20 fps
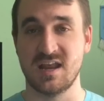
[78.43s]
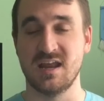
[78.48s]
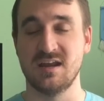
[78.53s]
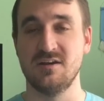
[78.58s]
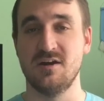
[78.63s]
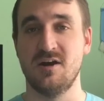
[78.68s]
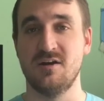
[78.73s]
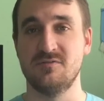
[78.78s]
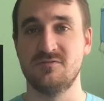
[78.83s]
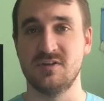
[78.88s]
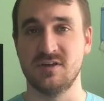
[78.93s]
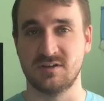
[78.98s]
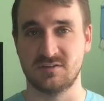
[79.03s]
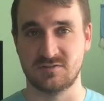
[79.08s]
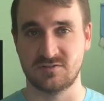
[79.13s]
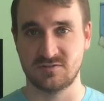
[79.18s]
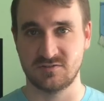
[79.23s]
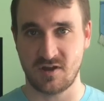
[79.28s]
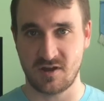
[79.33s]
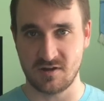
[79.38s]
and of
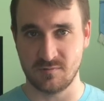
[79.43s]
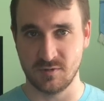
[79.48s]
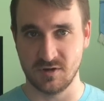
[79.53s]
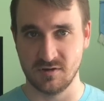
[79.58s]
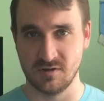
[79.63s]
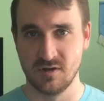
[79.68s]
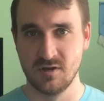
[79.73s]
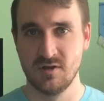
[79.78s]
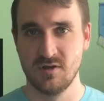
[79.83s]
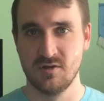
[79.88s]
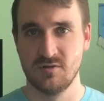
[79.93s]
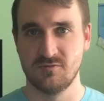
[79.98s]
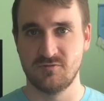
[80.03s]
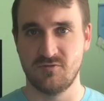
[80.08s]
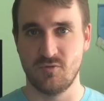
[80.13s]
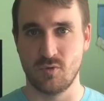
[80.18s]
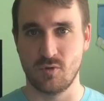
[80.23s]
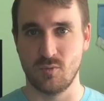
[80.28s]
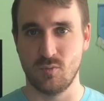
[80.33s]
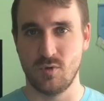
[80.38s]
excitement
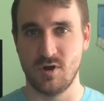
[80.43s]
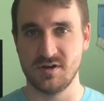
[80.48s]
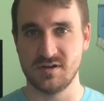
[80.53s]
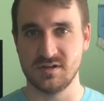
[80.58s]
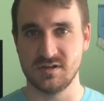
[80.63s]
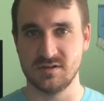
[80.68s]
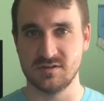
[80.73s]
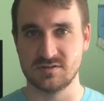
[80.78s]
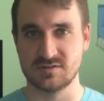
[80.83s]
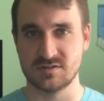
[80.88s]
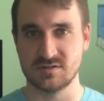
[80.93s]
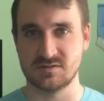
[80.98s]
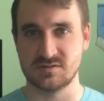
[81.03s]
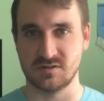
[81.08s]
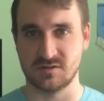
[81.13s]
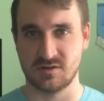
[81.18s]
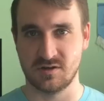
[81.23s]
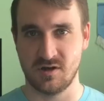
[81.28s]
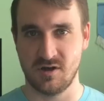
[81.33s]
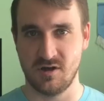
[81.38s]
for what is
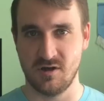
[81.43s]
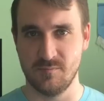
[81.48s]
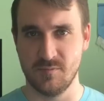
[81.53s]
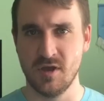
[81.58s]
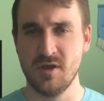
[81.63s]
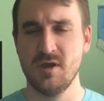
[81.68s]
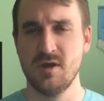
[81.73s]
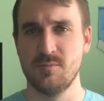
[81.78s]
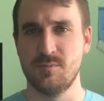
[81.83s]
to come.